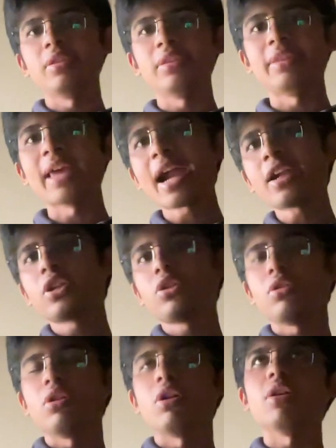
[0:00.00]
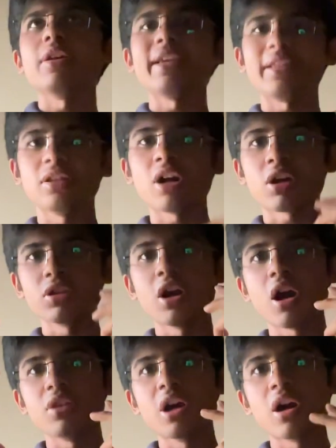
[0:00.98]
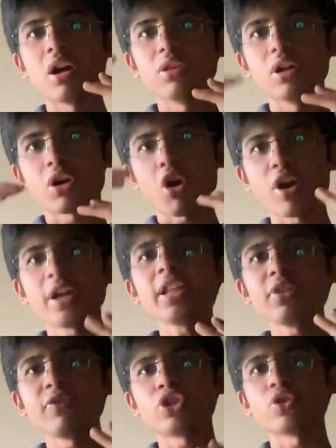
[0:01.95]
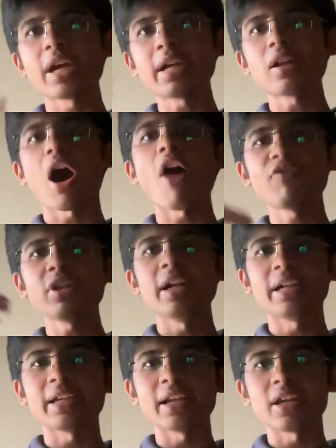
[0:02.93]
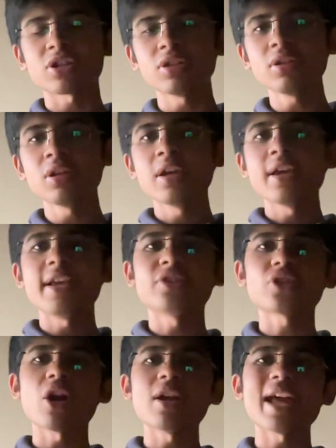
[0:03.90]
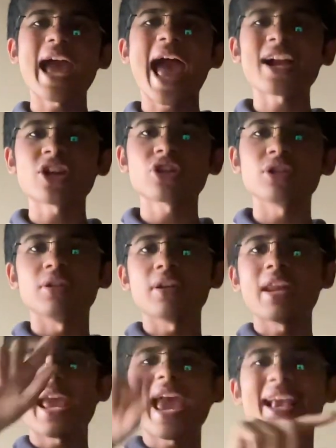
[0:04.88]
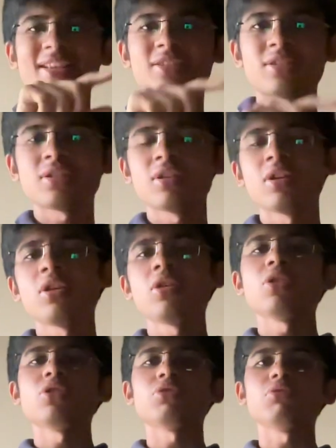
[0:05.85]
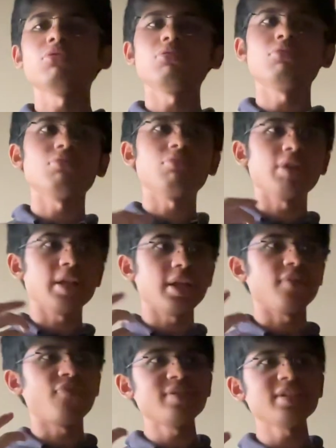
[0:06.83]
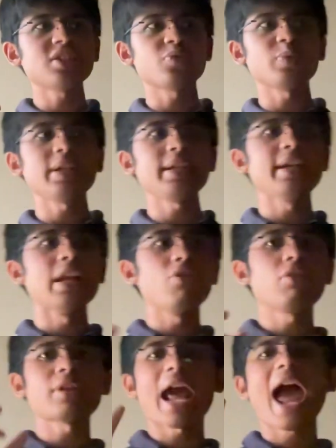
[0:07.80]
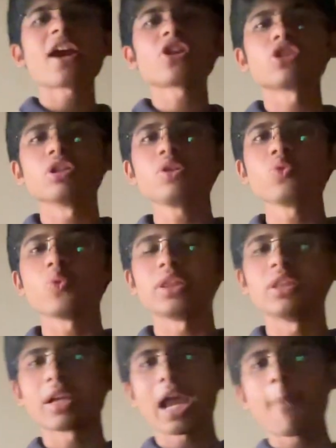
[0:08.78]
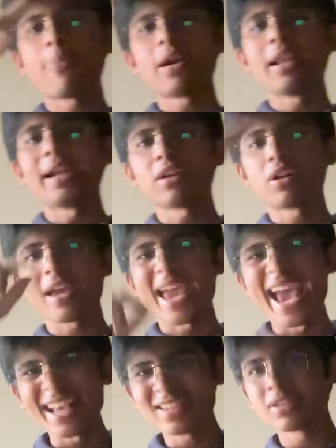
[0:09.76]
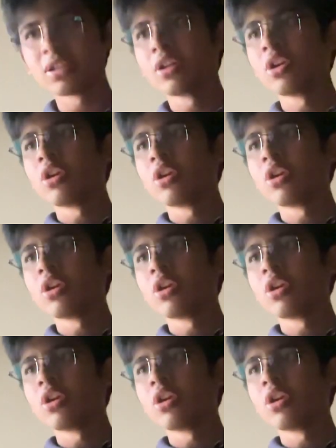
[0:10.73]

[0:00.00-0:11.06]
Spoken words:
that the quantity which you get after integration is called action, S. So in physics, we denote action with the capital letter S.